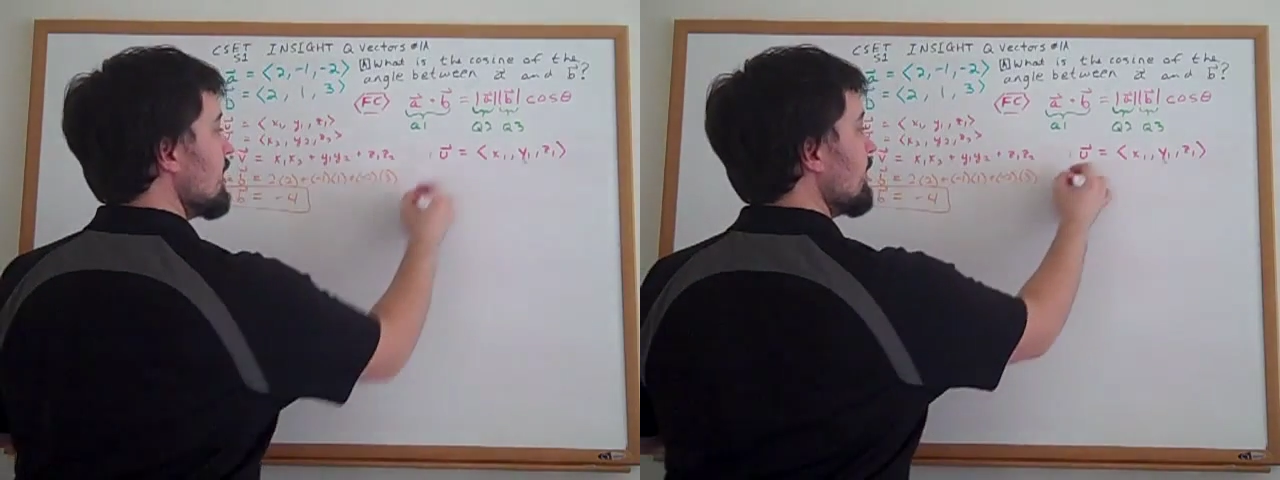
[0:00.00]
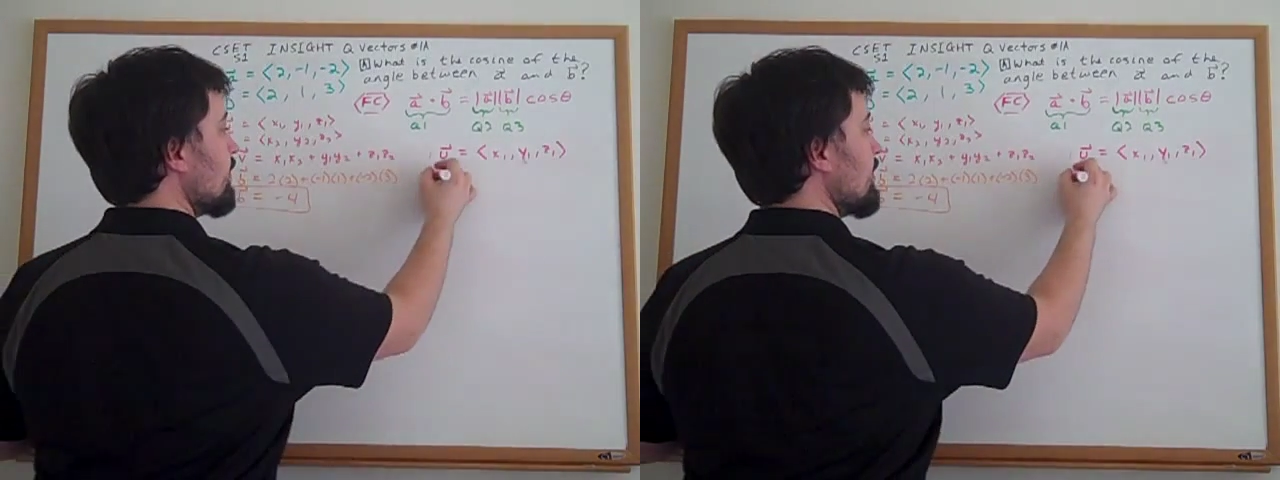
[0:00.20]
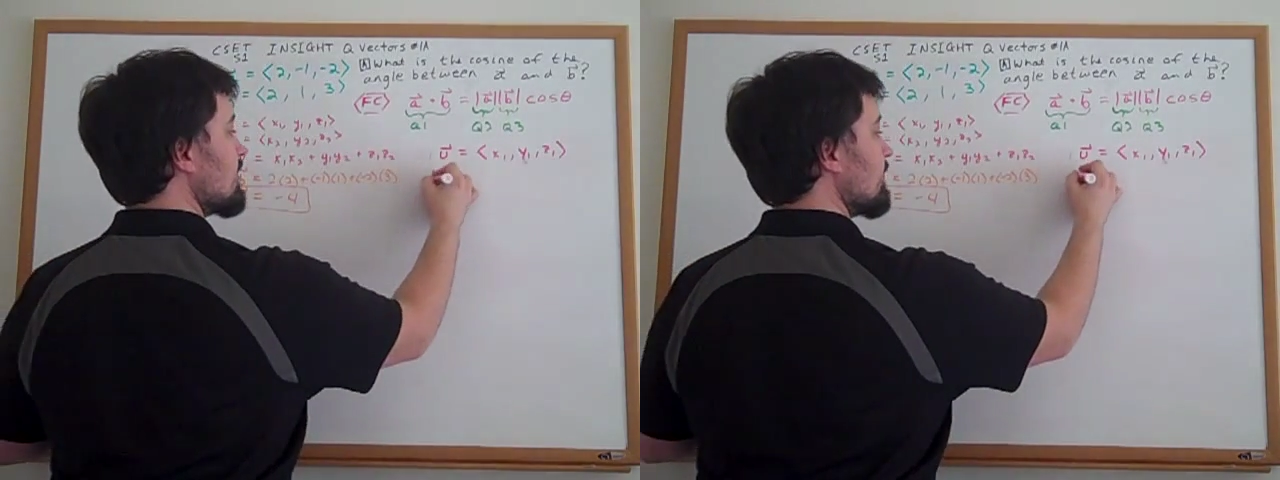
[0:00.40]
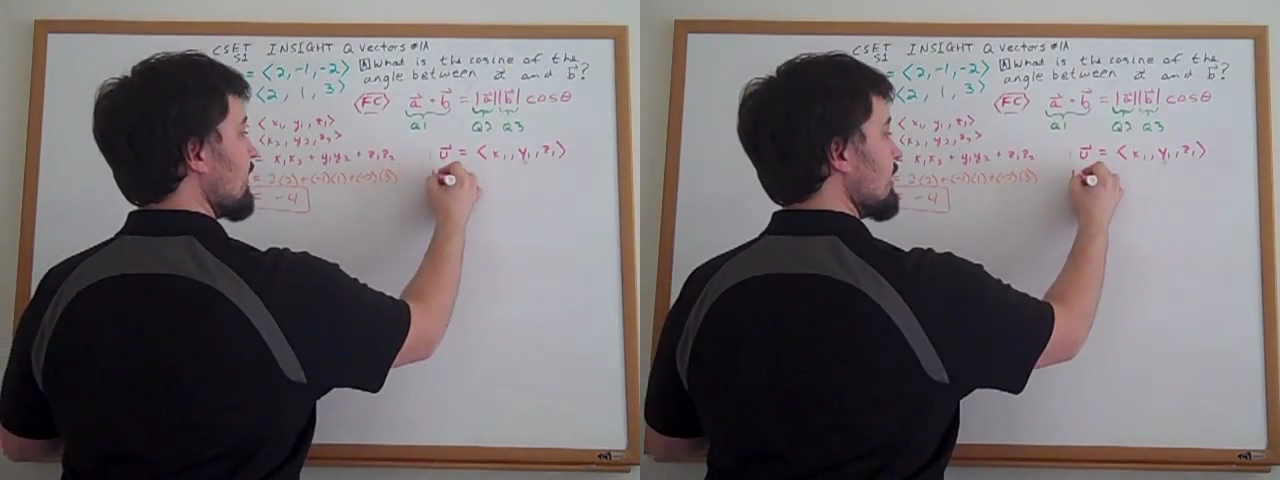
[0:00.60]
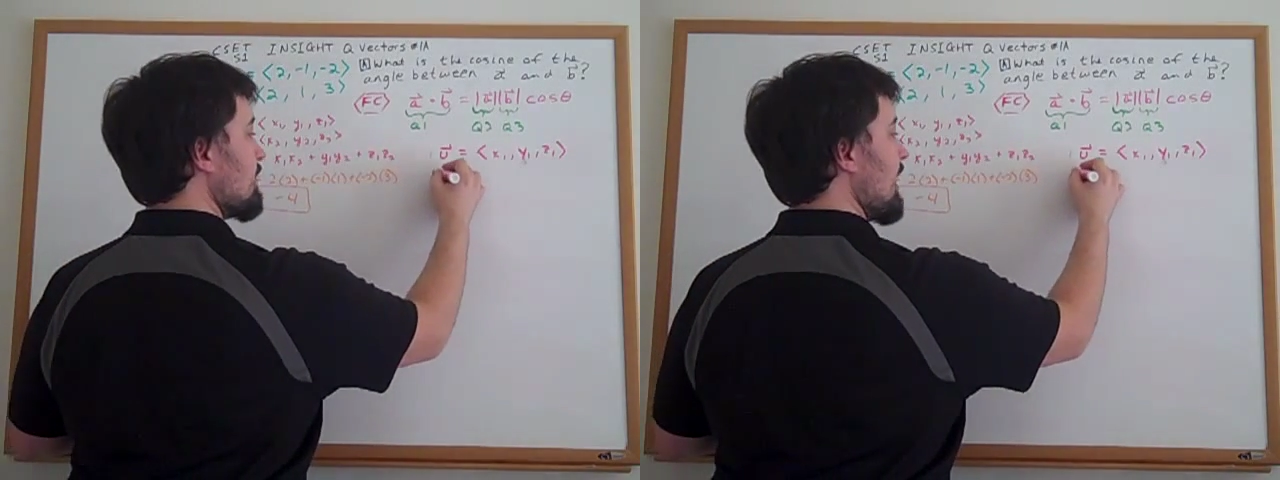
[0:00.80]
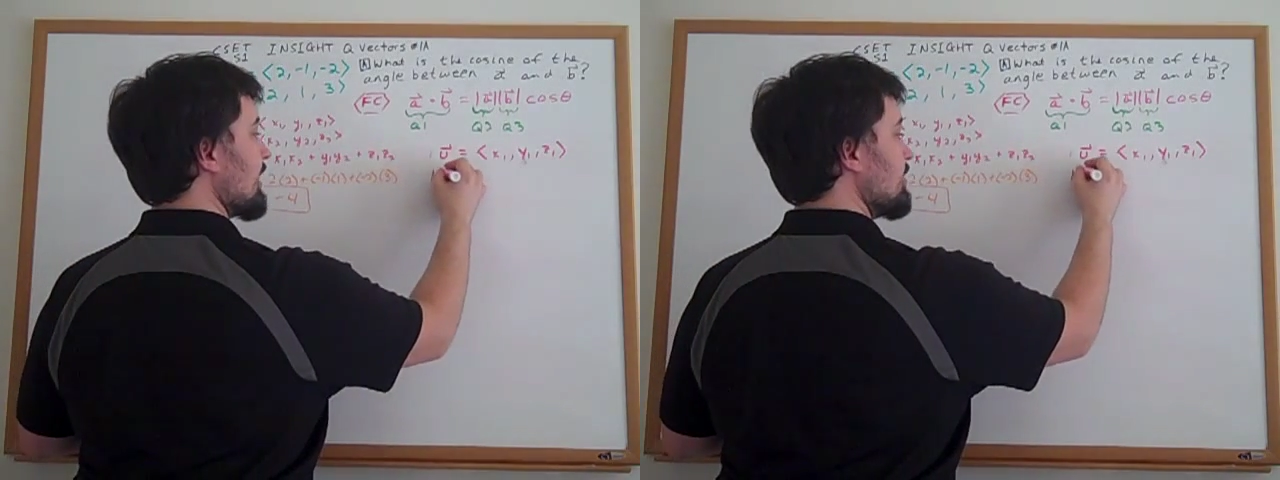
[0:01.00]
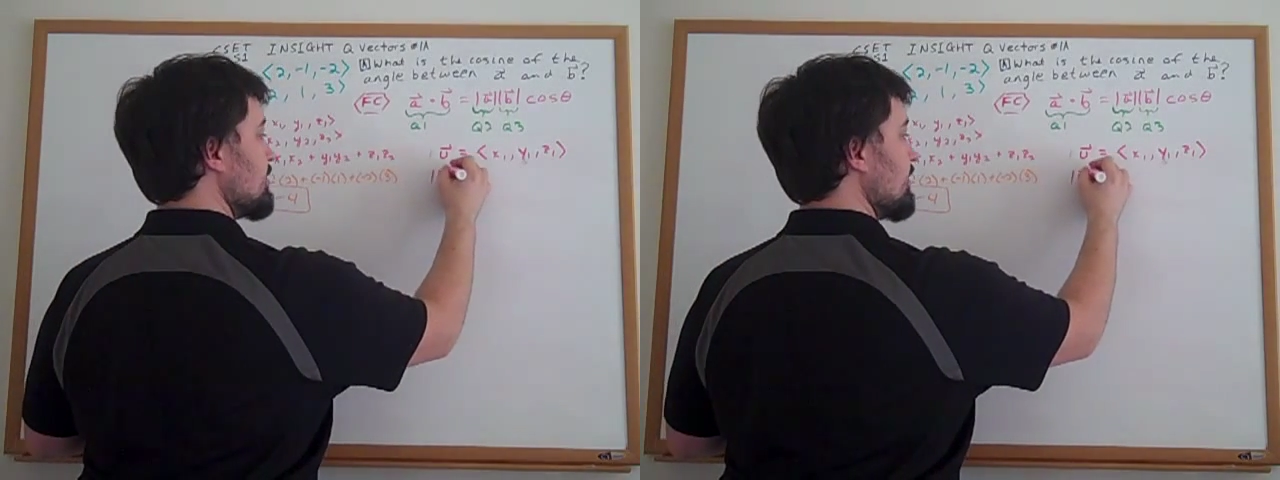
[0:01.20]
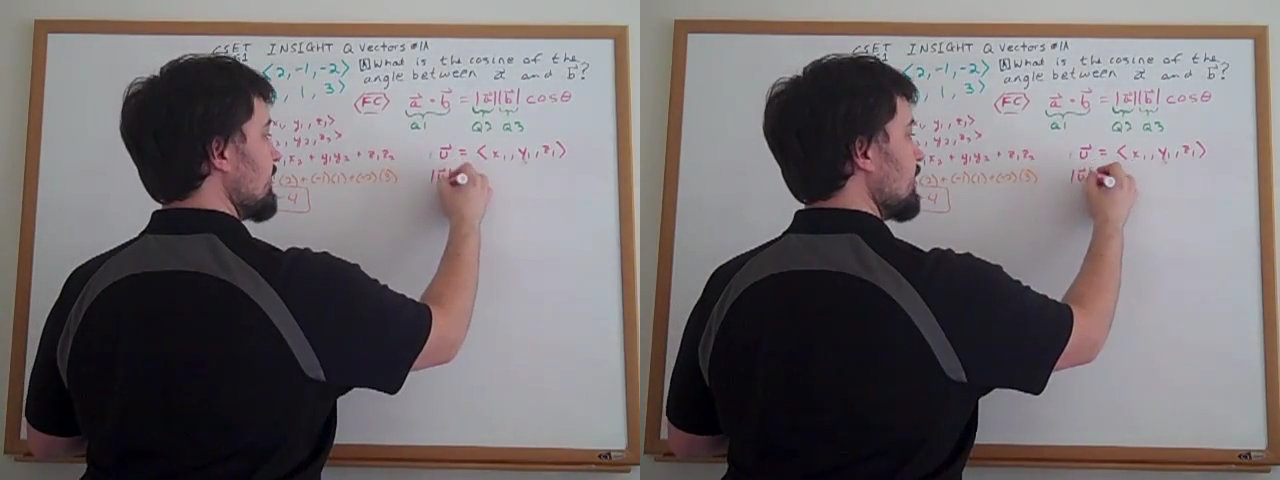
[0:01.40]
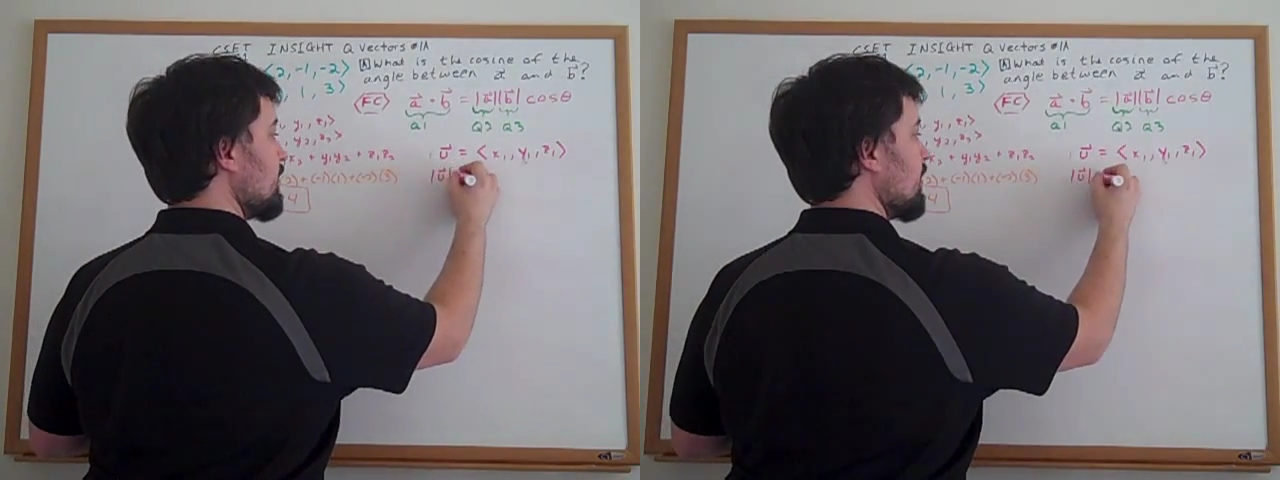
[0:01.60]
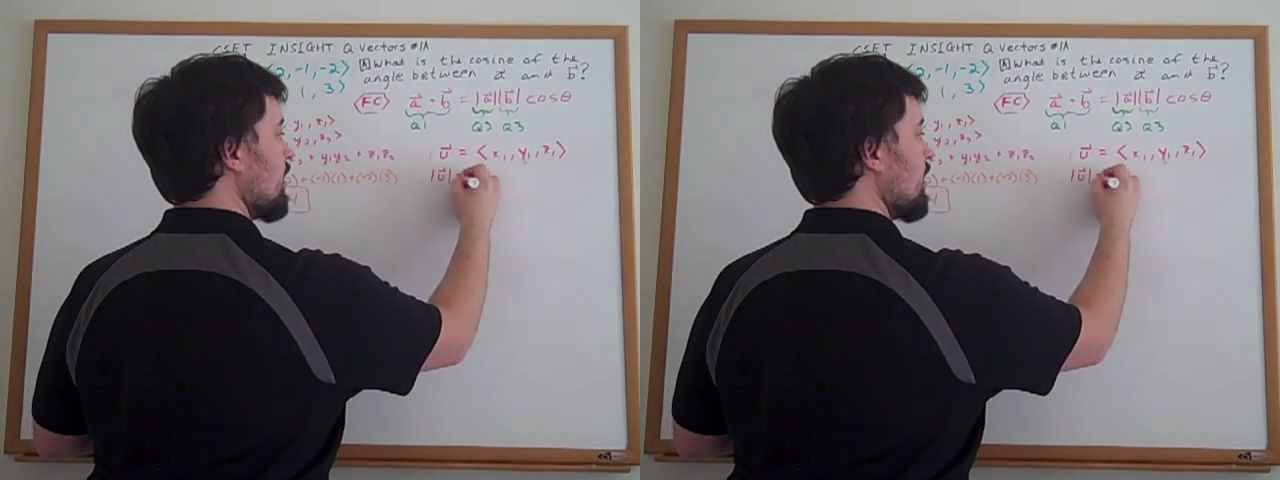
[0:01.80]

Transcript: If we wish to find the magnitude of u,